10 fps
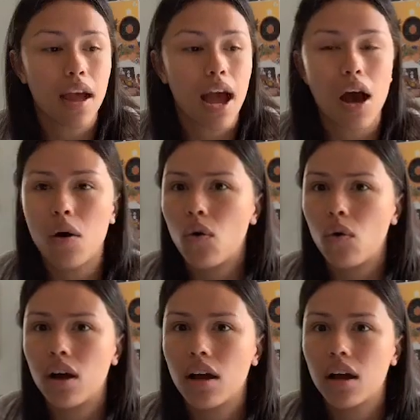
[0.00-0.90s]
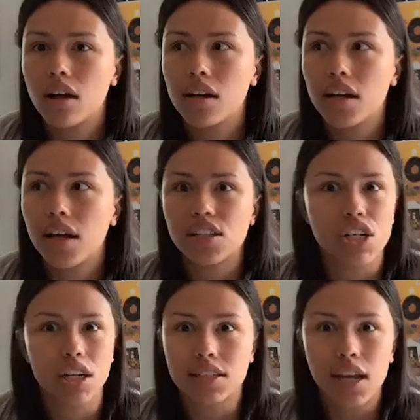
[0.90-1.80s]
how it's
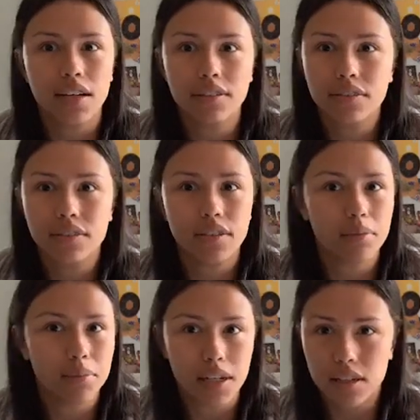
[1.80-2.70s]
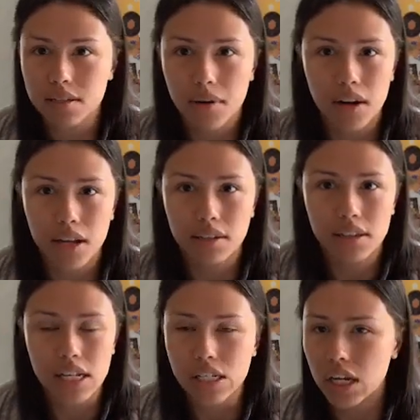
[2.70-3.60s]
not safe to be in this body.
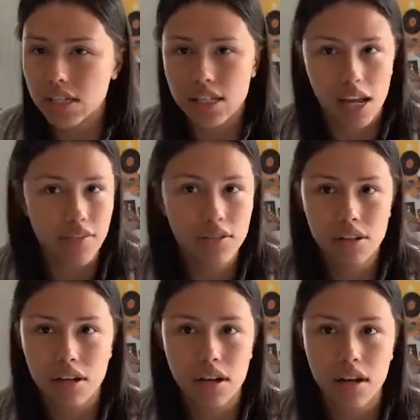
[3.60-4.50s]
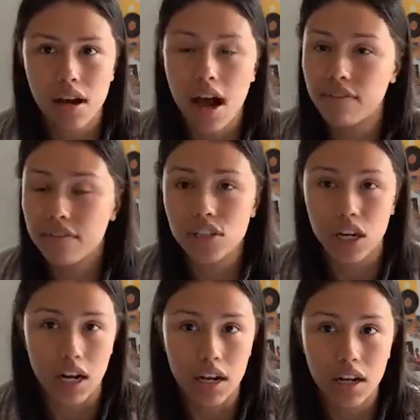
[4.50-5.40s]
It's not safe to have a
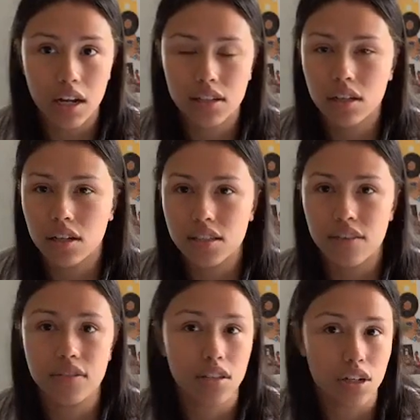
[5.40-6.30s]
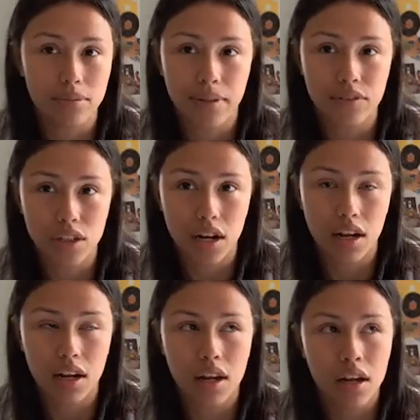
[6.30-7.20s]
vagina. It's not safe to touch my
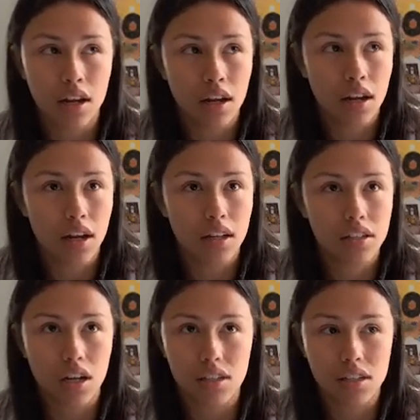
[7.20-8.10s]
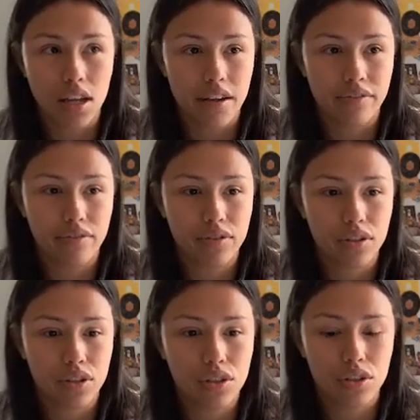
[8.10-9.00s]
vagina. It's not safe
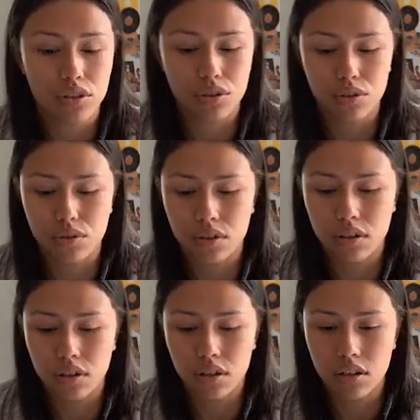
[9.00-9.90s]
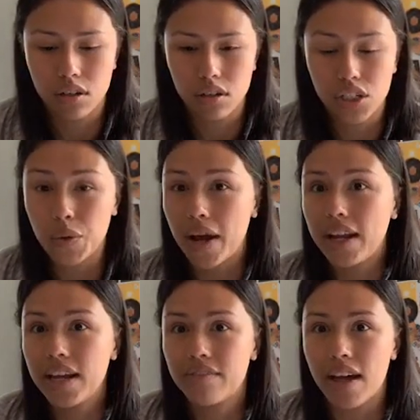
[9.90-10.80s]
to do
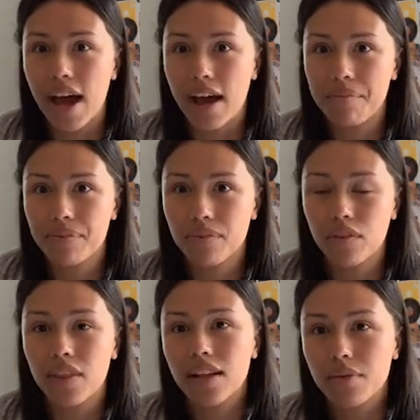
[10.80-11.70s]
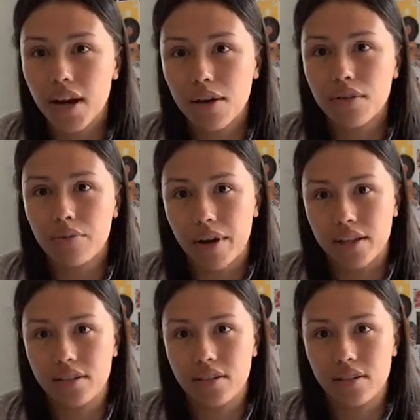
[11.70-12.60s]
any of that. So that's what I was
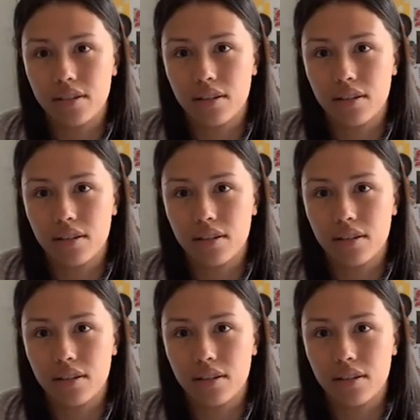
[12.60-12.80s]
raised